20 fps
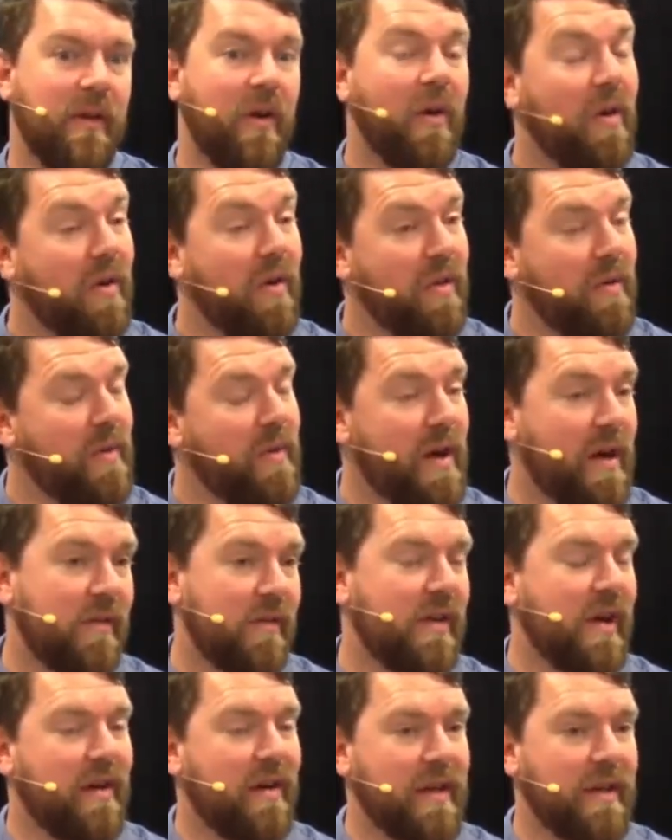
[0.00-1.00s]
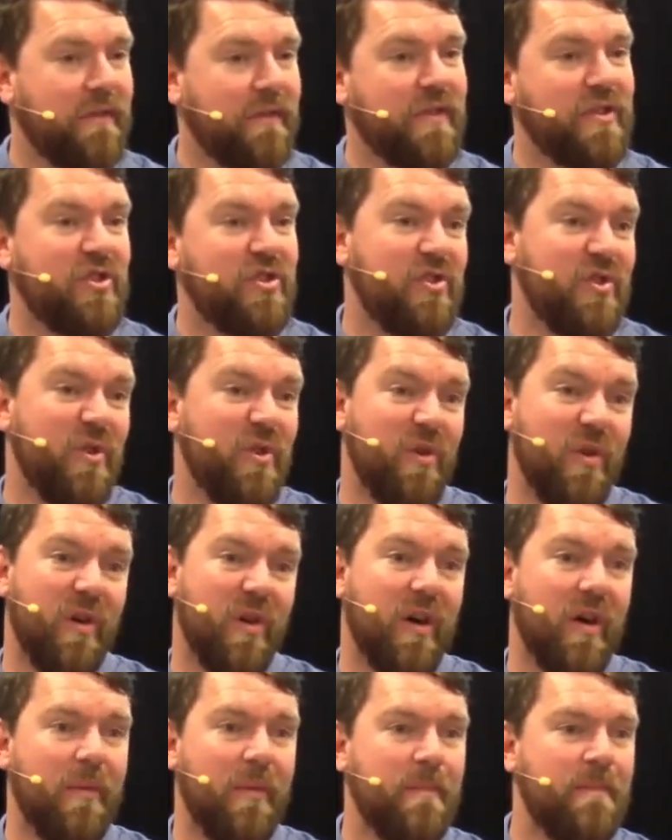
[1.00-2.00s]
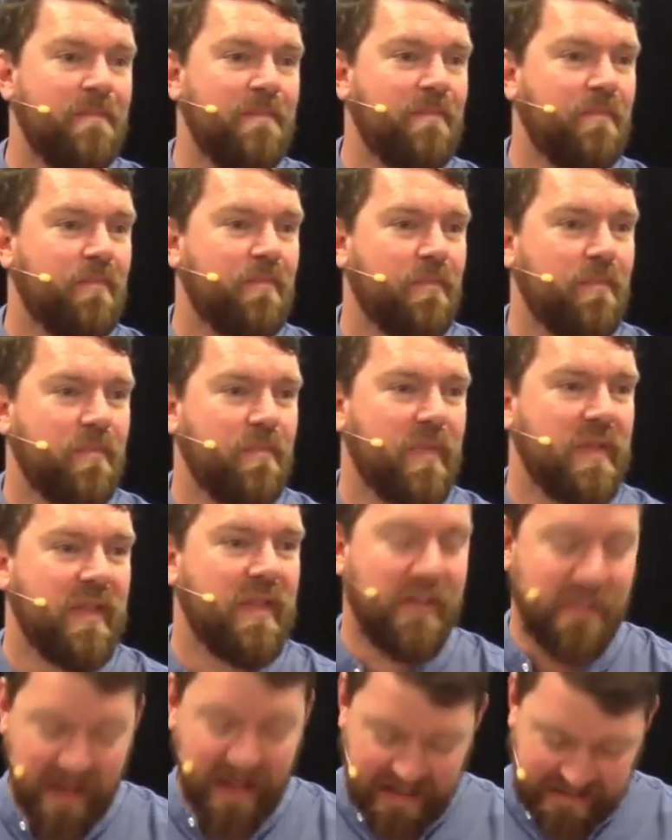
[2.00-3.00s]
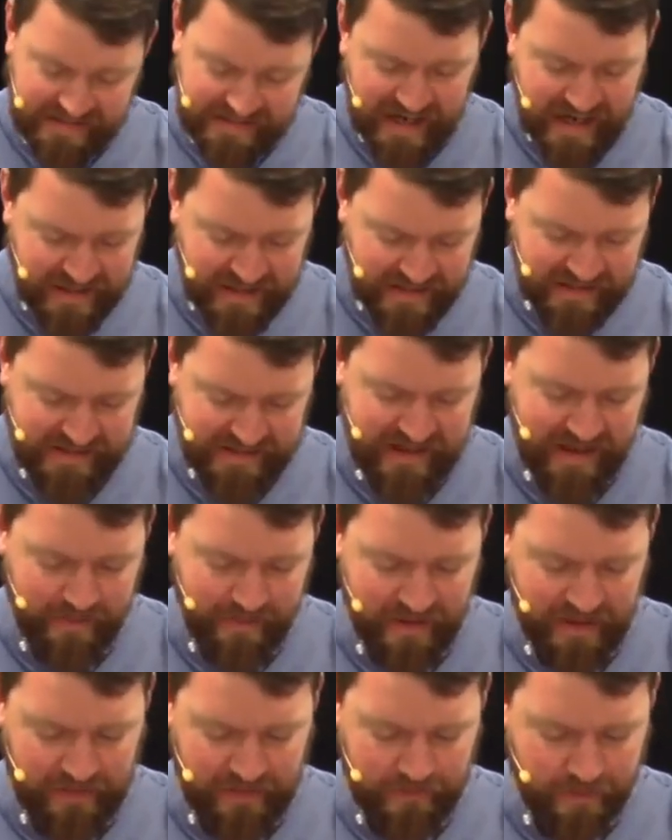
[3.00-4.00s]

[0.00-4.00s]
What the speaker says: all the while knowing for sure that that day is coming.